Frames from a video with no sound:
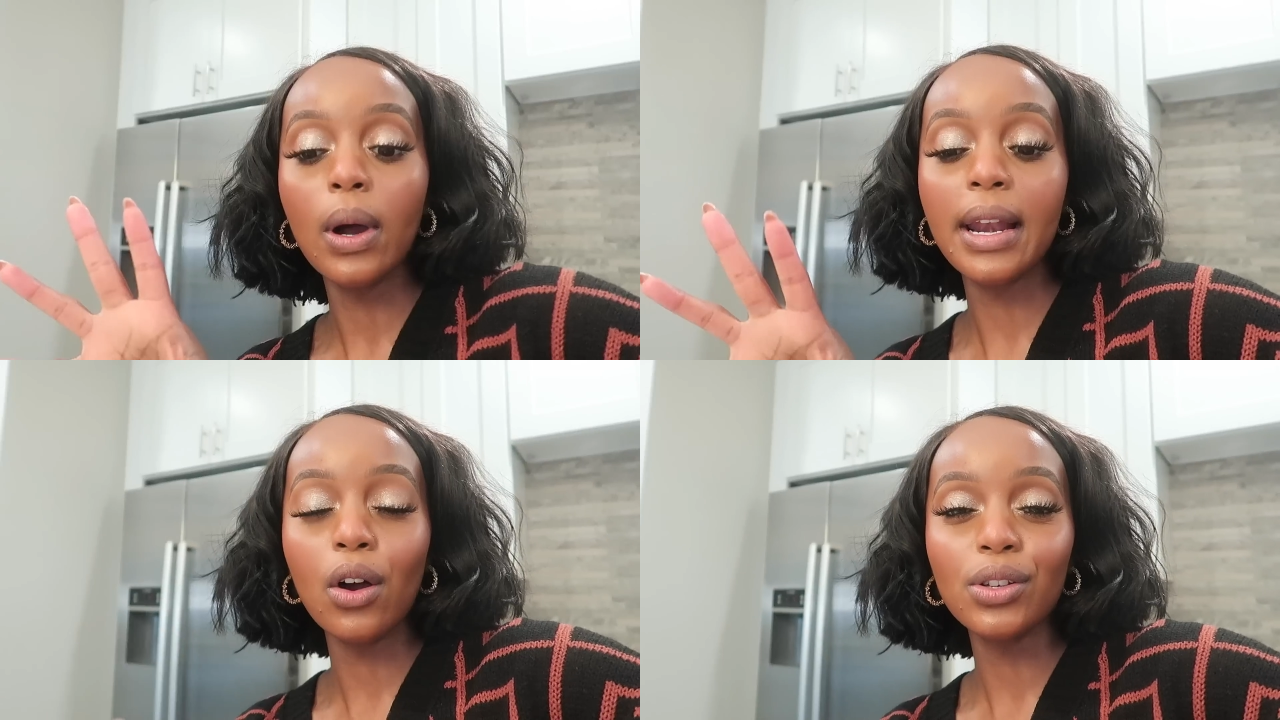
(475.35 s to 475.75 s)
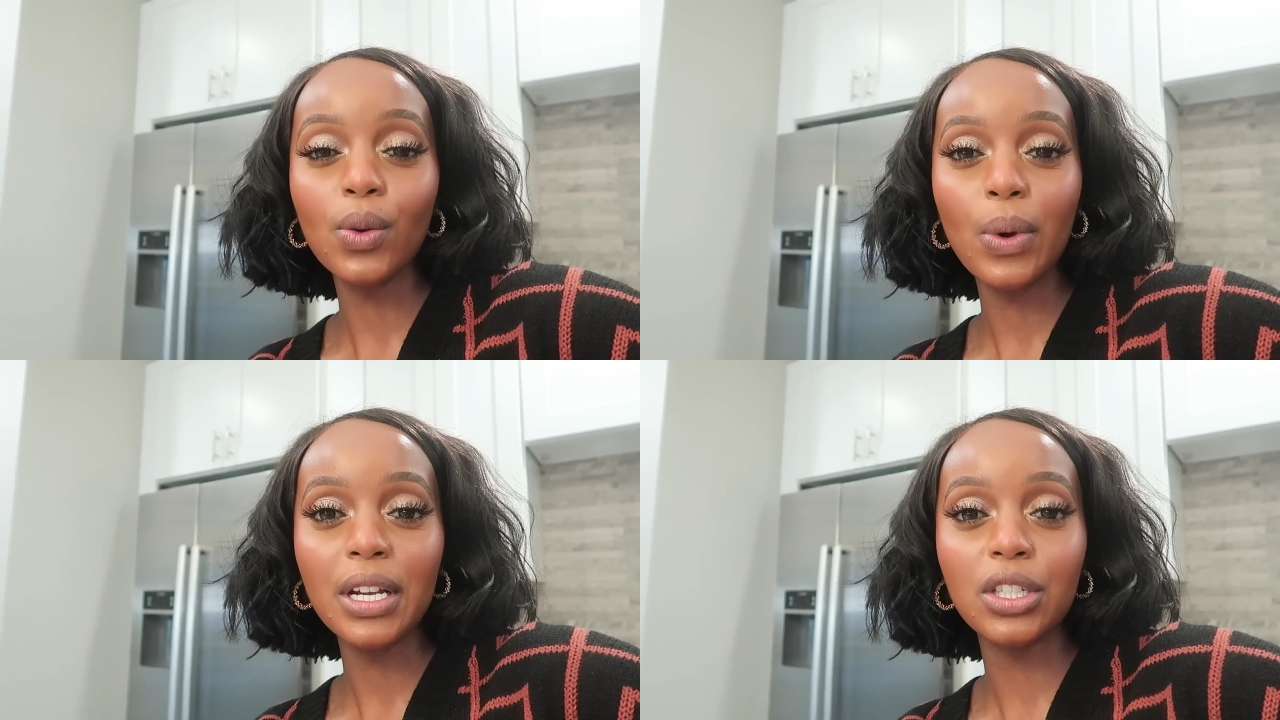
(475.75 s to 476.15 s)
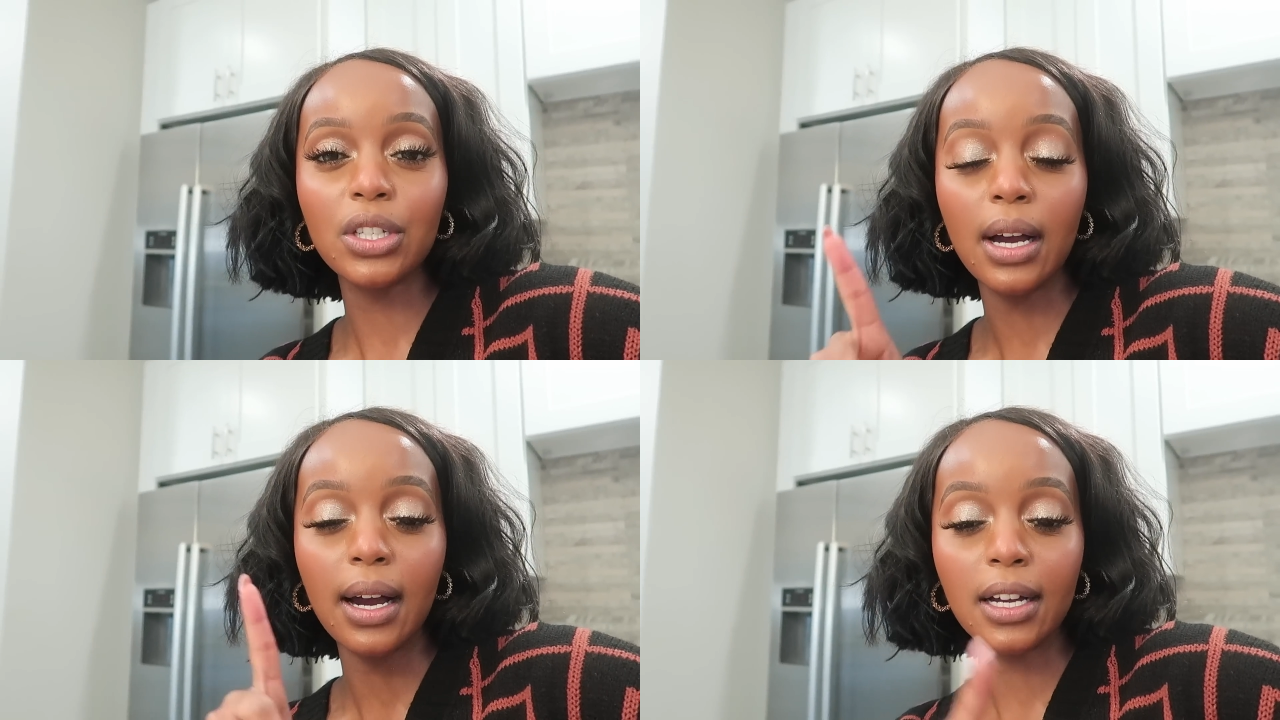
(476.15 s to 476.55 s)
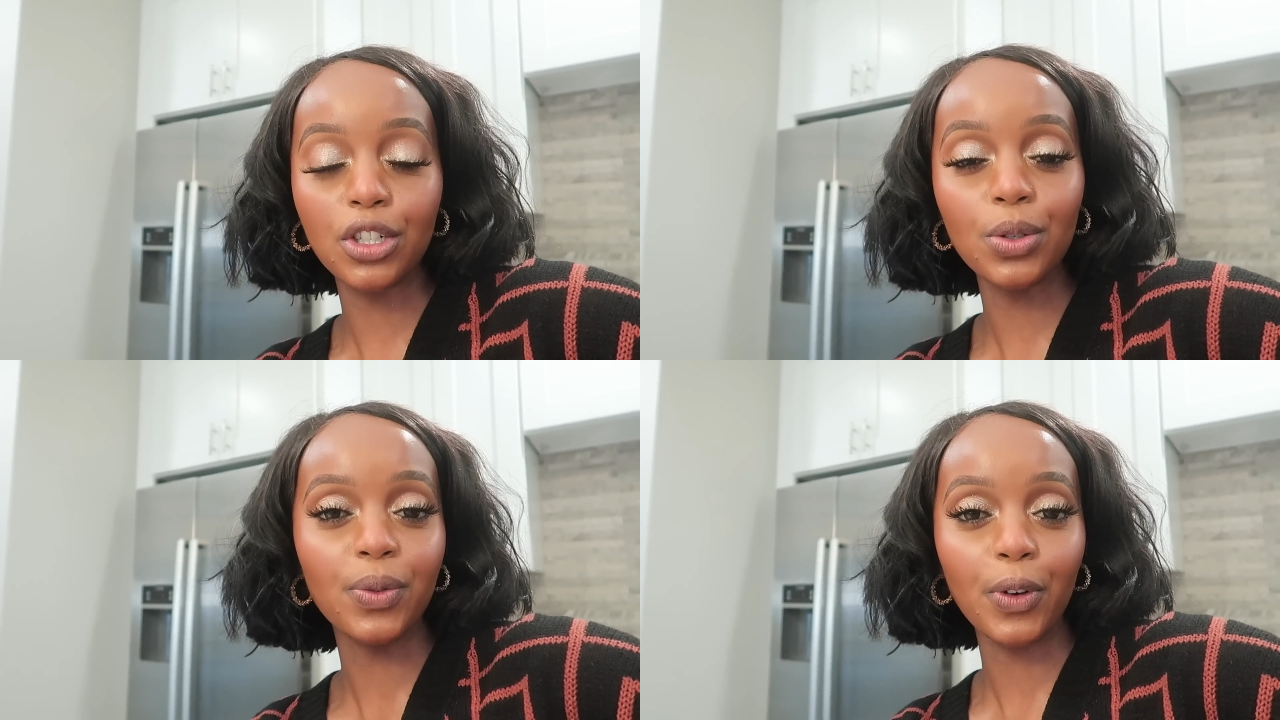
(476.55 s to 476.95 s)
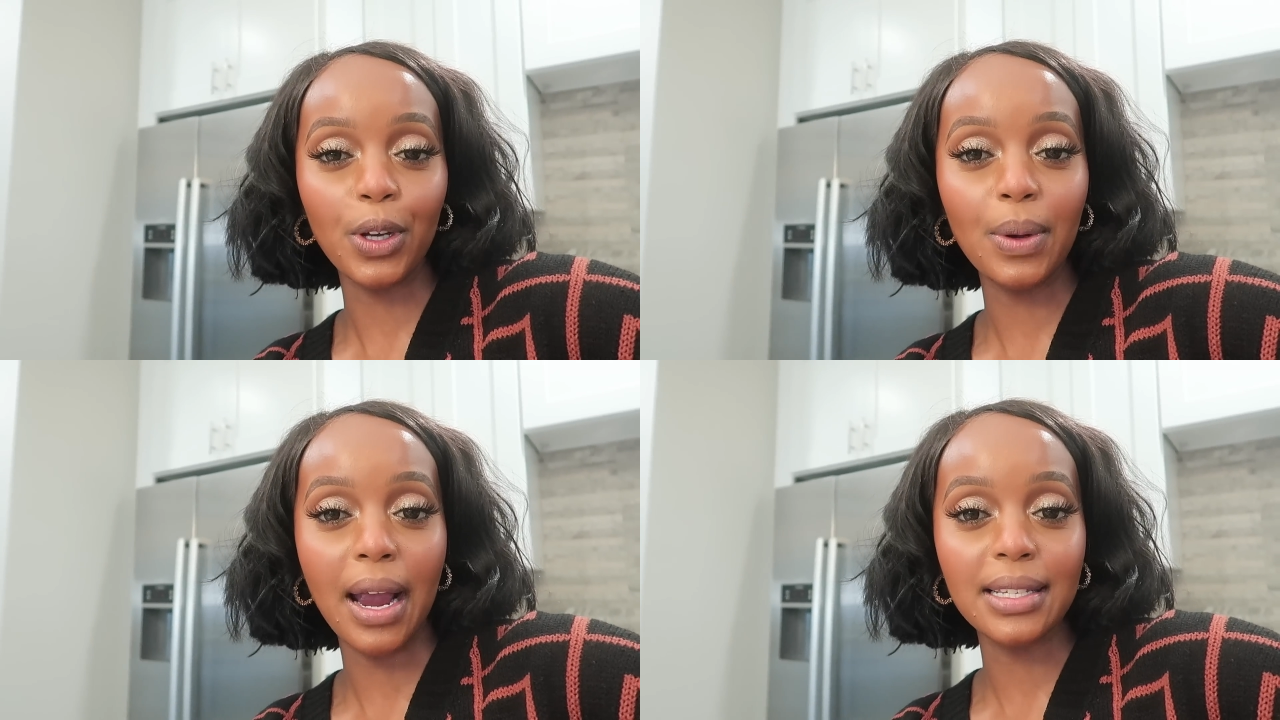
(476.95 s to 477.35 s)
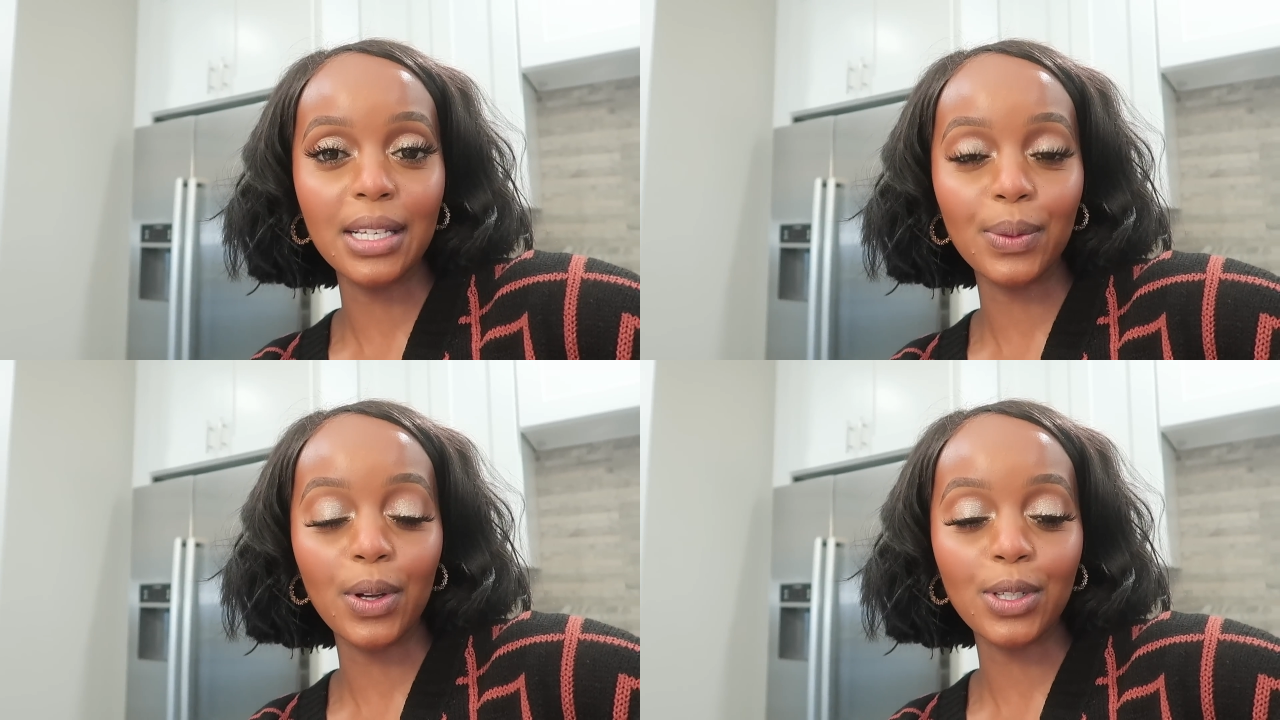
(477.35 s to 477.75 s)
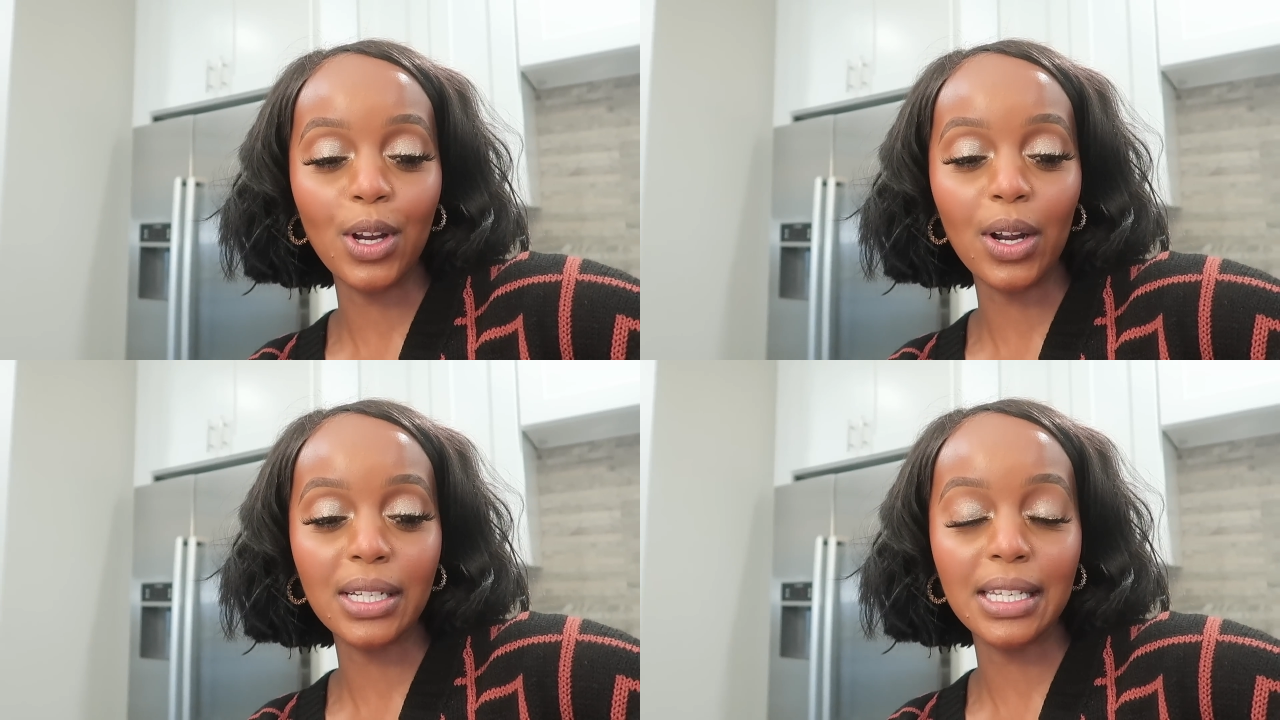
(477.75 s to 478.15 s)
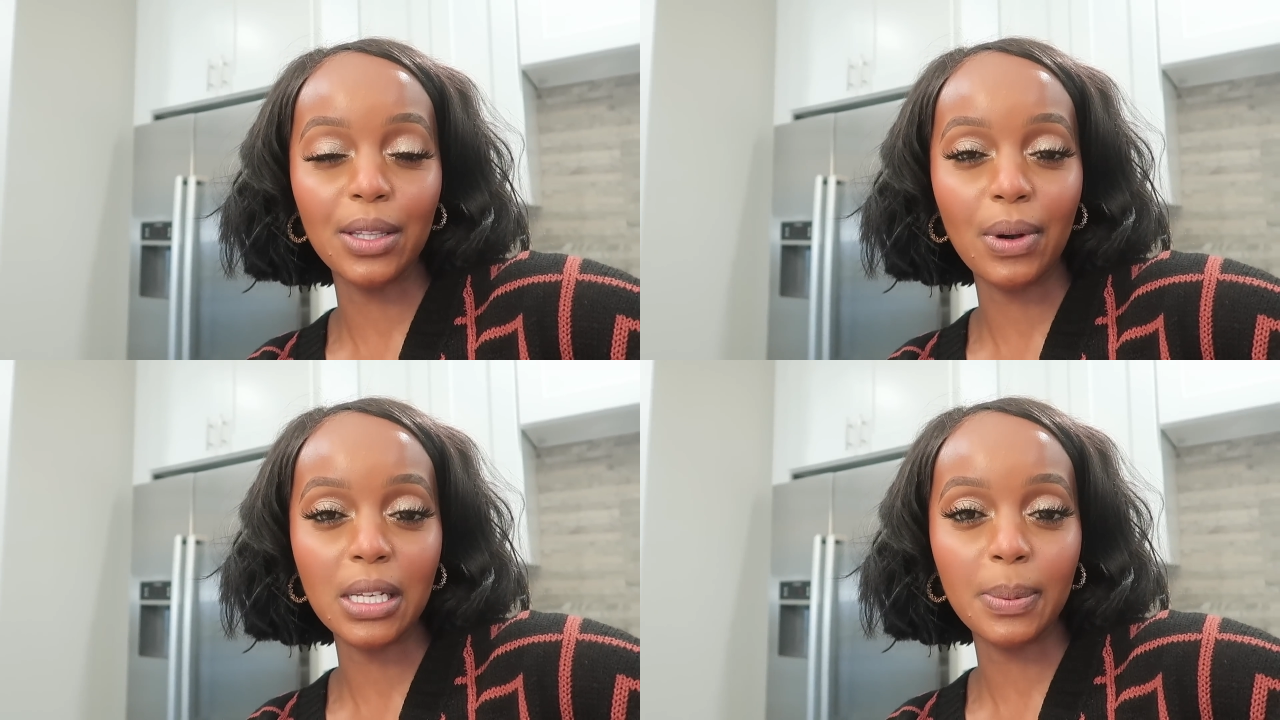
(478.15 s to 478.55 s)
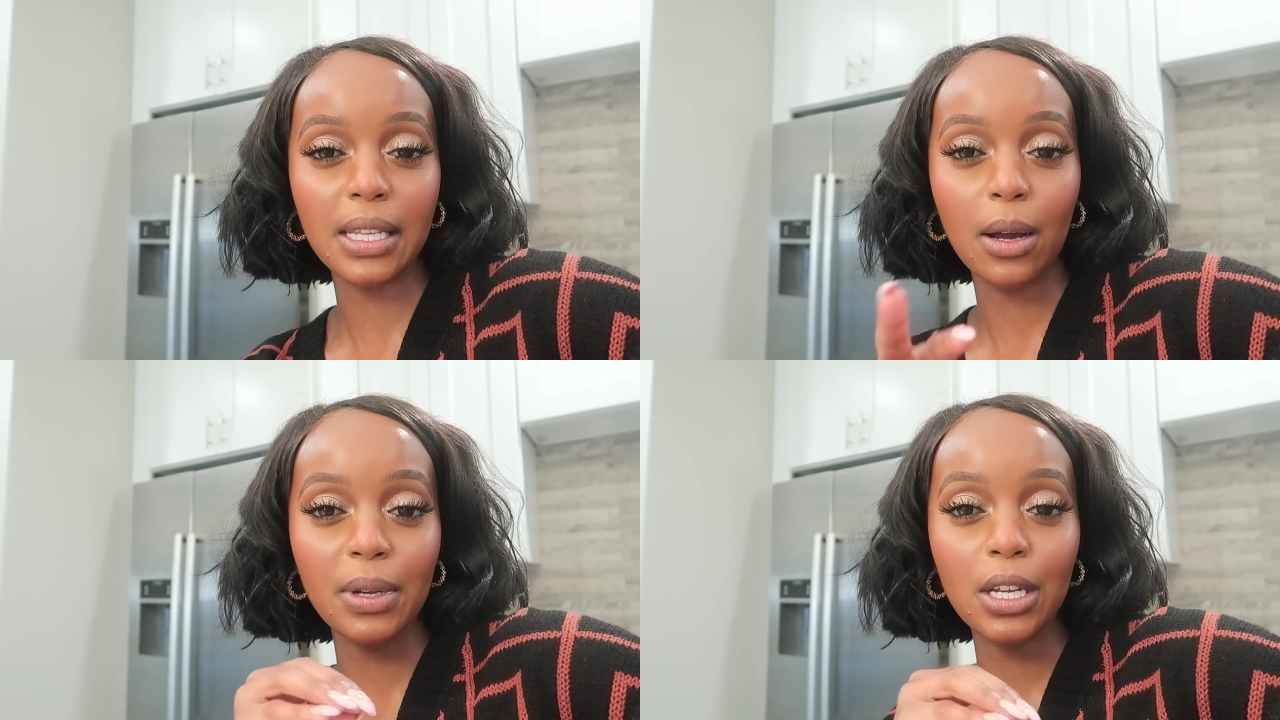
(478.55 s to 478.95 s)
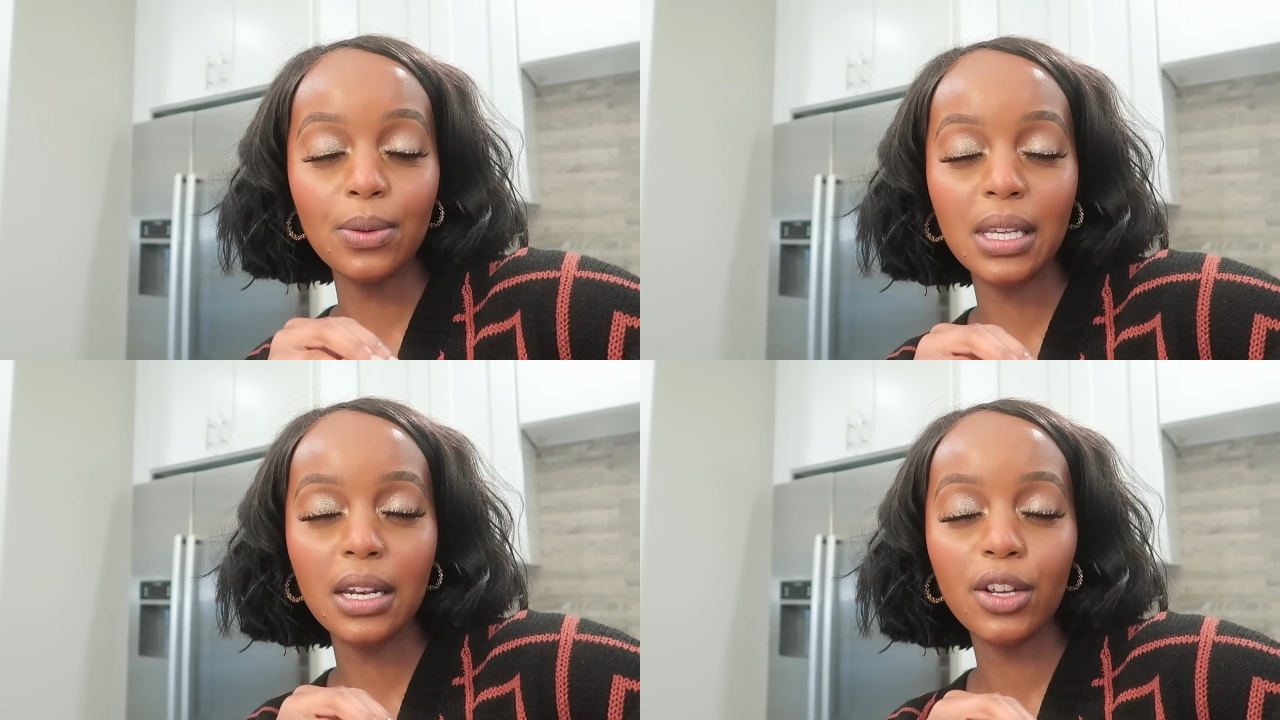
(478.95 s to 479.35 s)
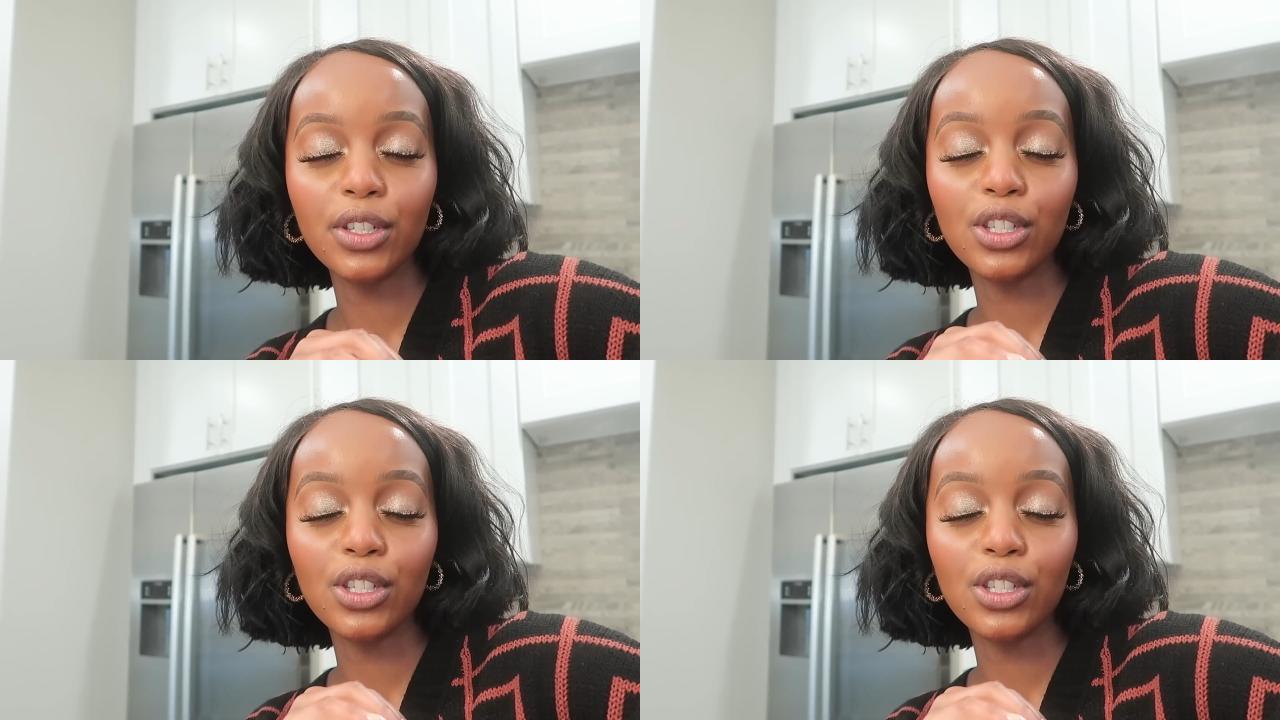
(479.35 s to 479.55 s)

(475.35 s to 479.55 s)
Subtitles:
and I also want to juice for you guys as well, so y'all can see the recipes I'll be using.